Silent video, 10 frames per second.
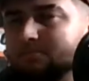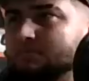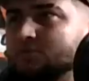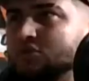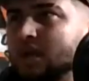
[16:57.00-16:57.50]

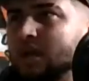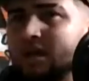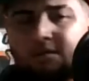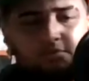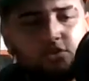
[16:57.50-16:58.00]

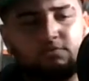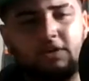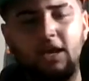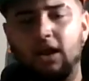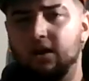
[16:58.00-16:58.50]
James
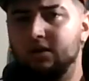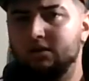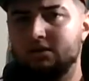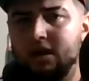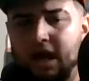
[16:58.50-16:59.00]
Pierre.
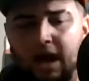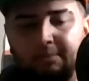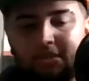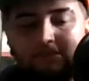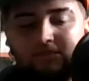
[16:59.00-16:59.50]
I
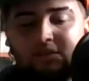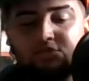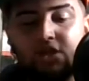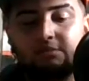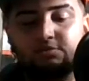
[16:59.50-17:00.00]
believe his name's
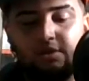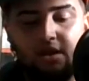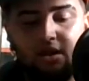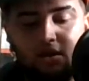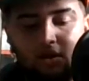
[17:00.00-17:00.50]
James
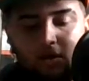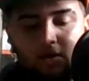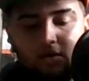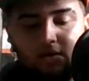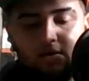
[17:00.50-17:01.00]
Pierre.
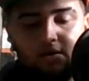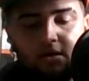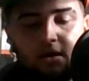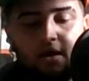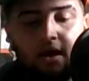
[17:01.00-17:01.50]

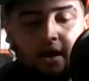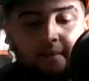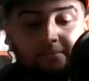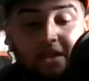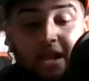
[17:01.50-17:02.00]

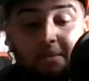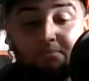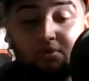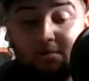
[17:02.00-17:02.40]
And pretty